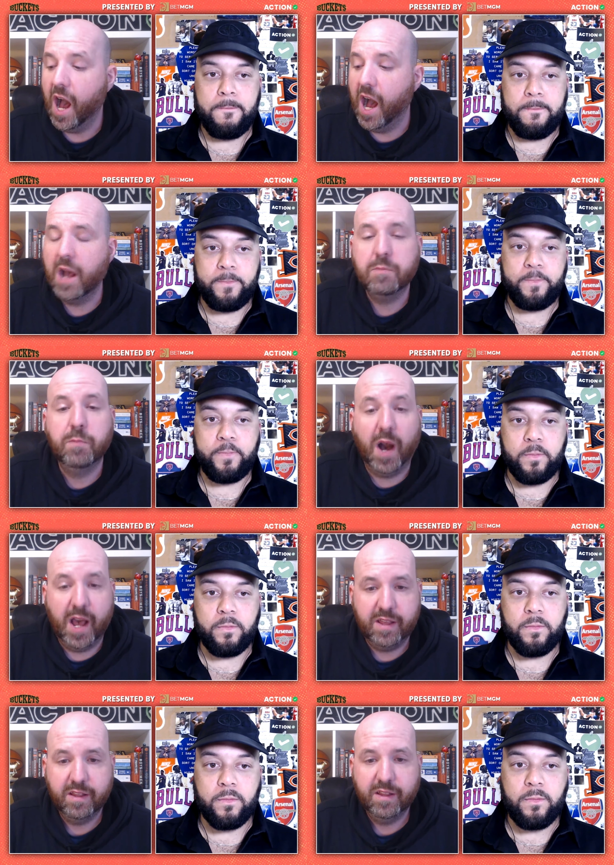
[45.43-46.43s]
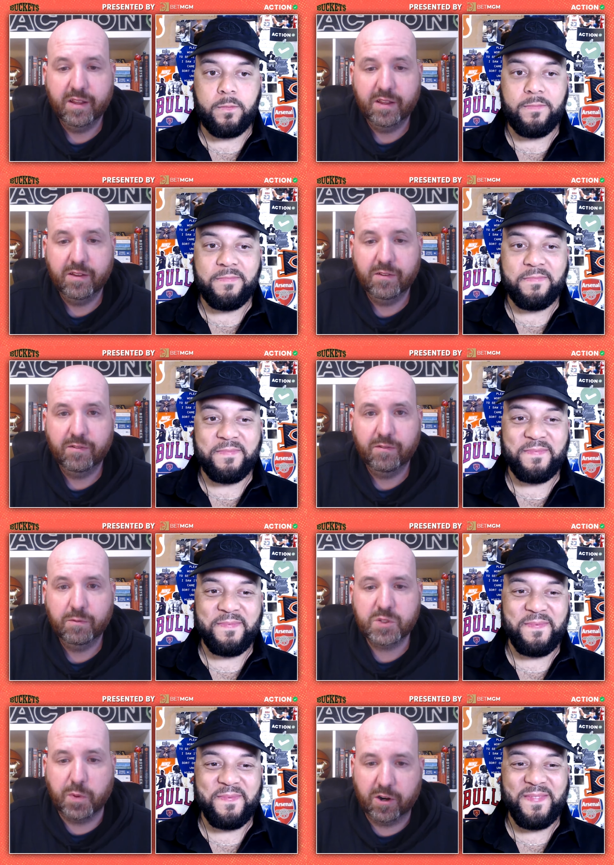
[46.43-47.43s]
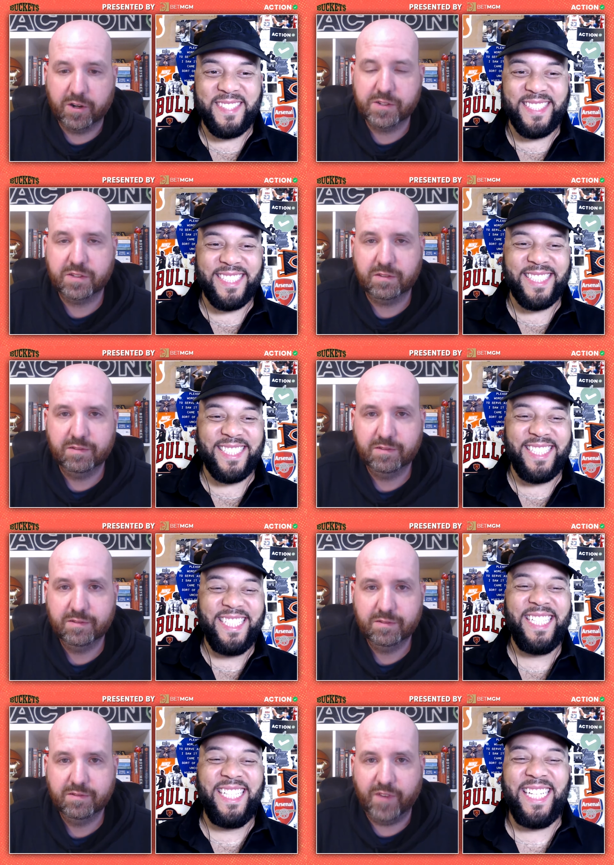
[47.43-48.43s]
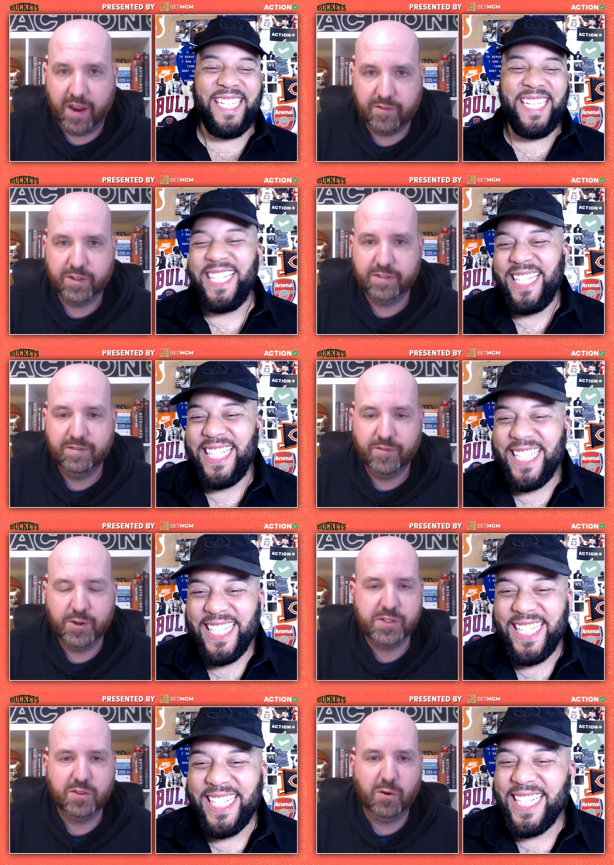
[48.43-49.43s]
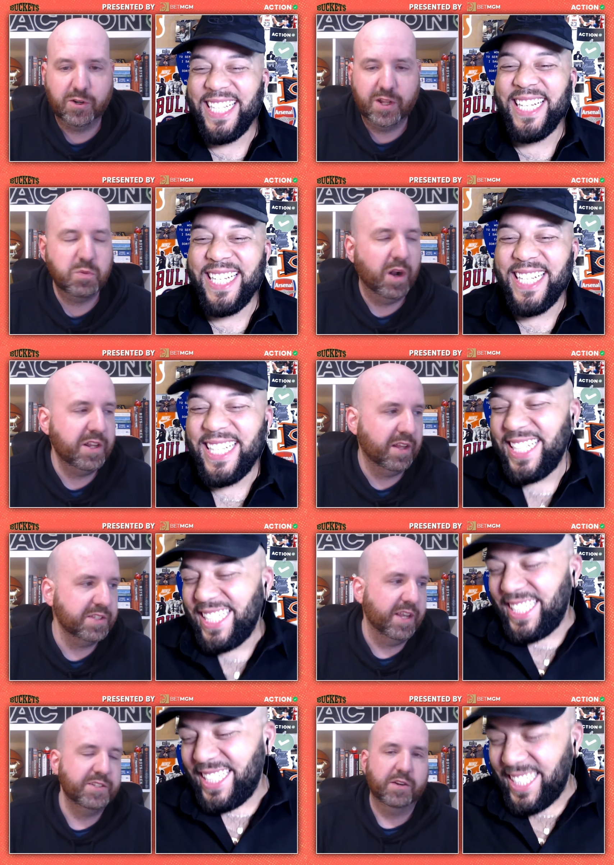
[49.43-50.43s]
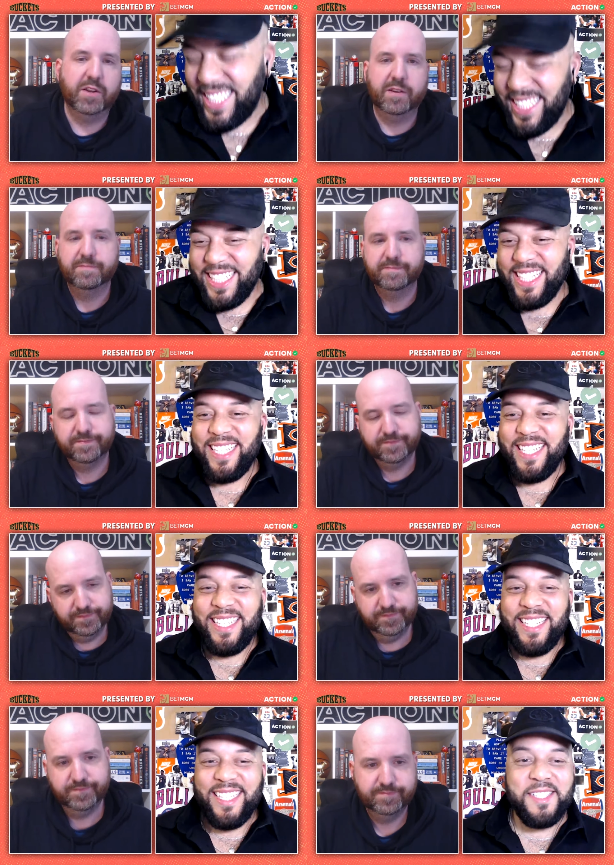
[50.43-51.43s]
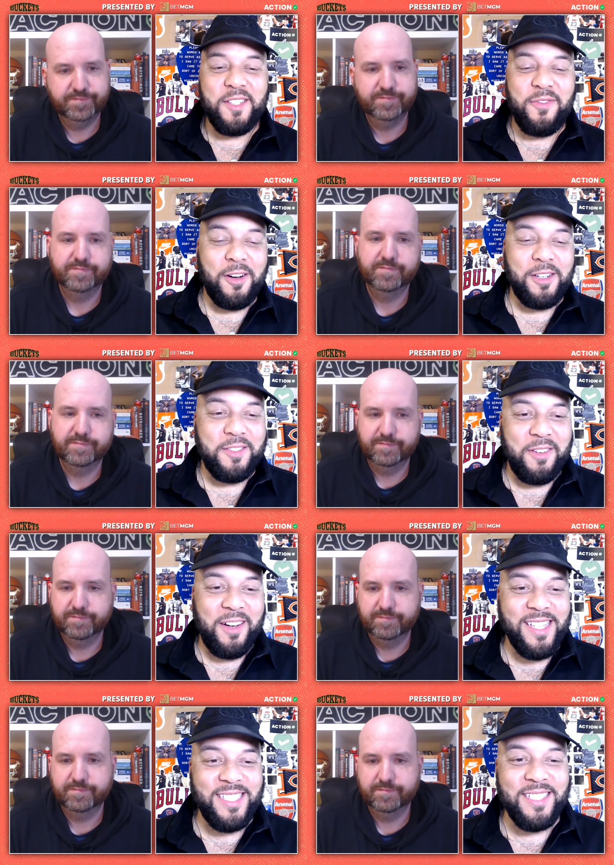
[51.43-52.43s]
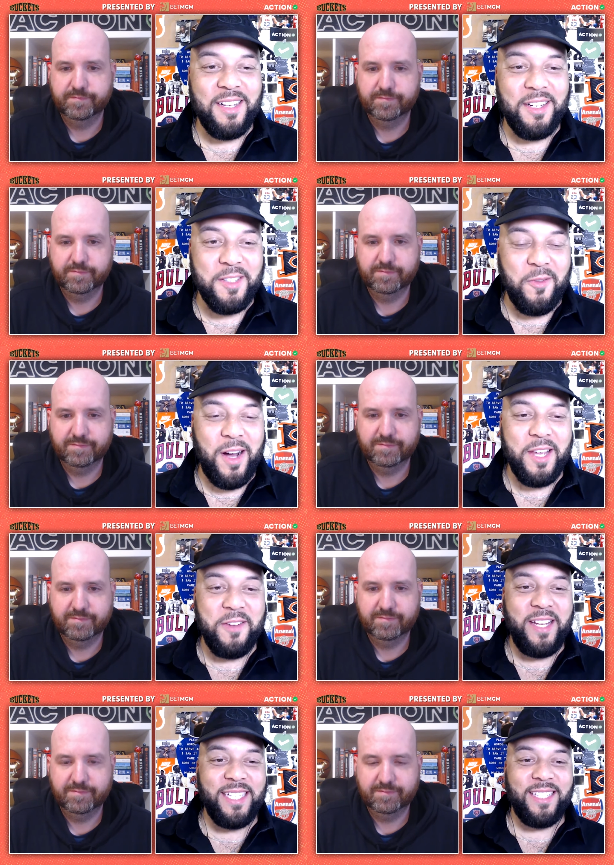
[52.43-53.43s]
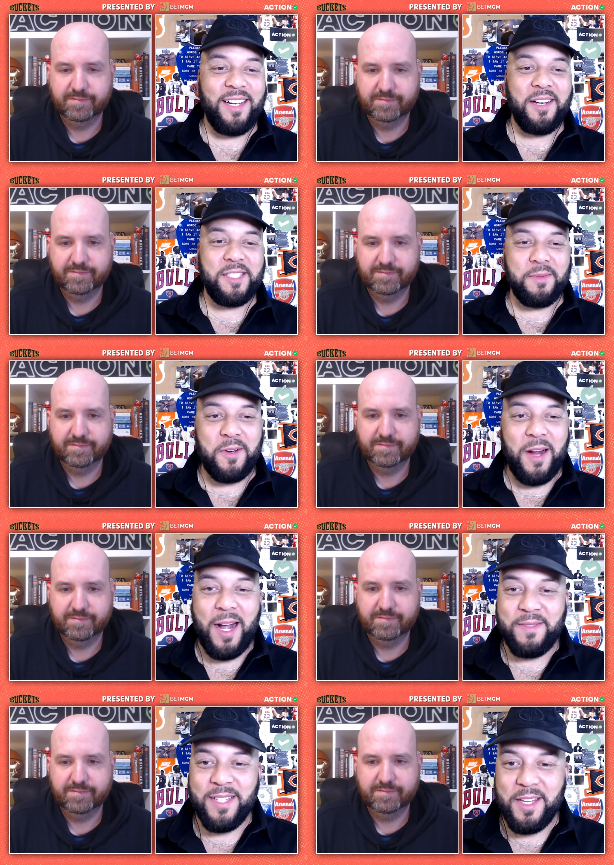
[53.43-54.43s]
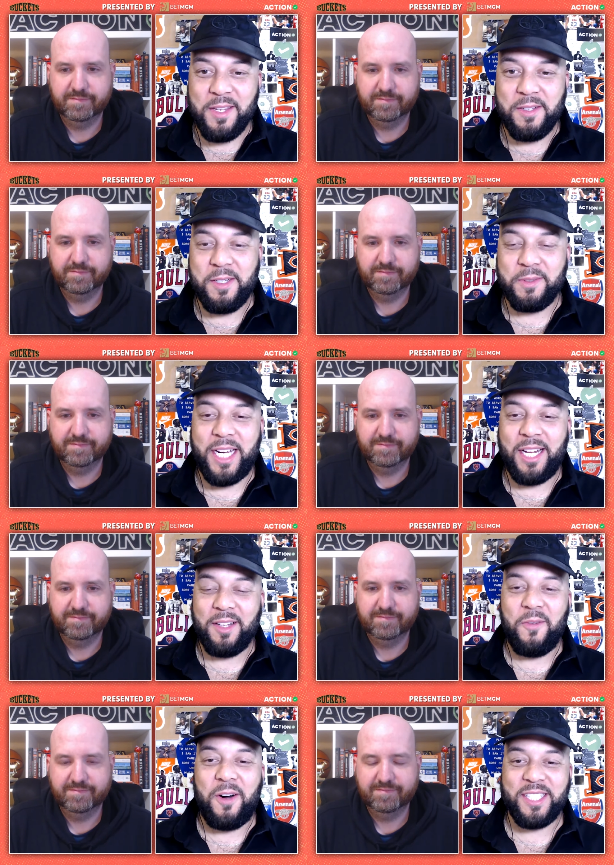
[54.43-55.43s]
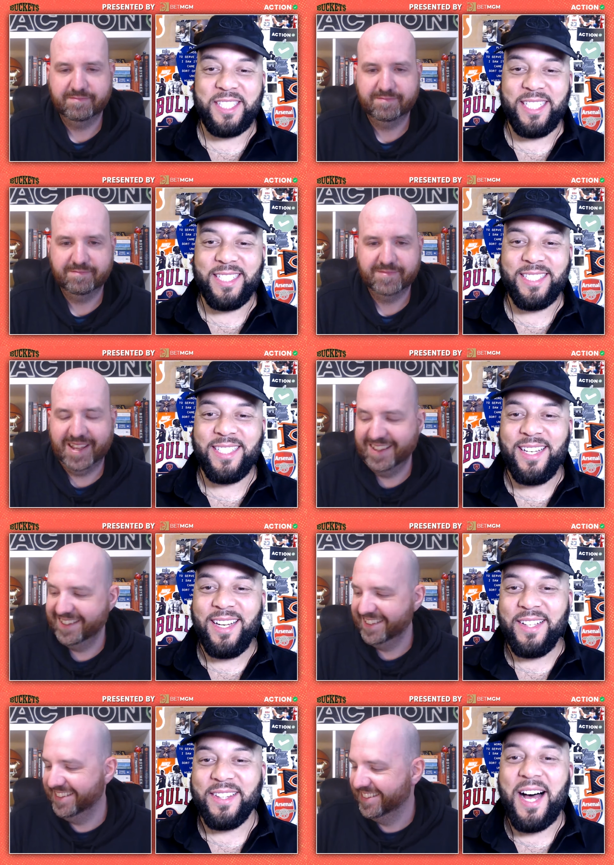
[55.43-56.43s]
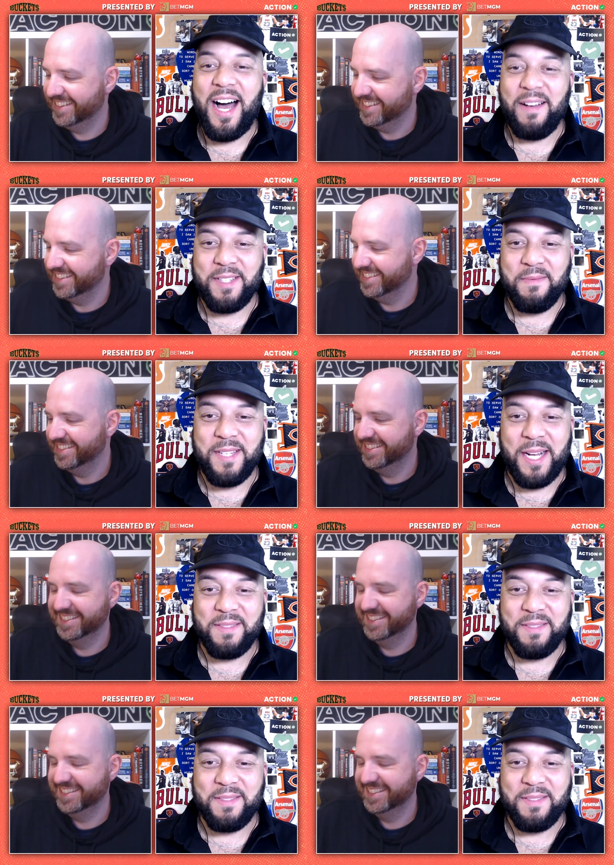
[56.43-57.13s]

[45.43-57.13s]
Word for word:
Speaker 1: Uh, but Spurs favored versus the Hornets. Why do you like San Antonio?
Speaker 2: This is first of all, this is also why you need to go subscribe to the YouTube channel and watch these live sometimes